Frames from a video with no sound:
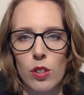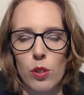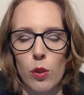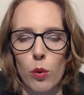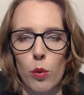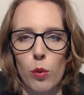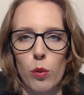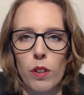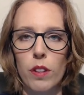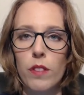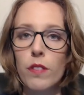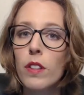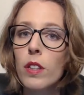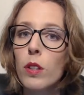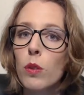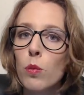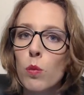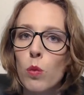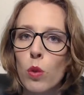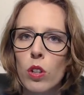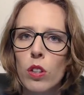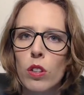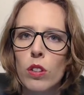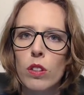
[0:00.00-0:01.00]
So
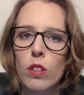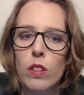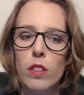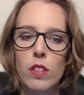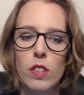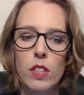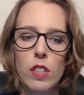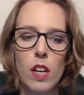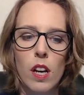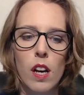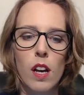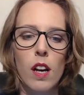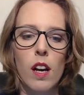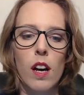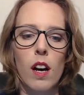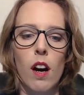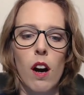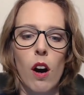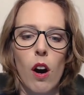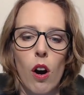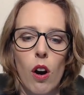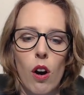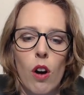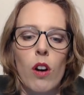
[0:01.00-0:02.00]
living words
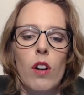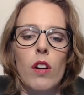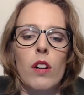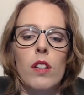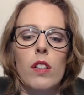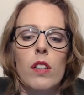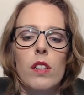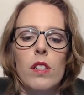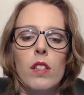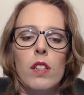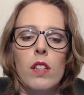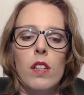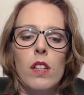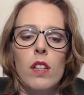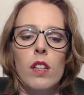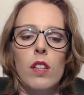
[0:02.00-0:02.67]
are,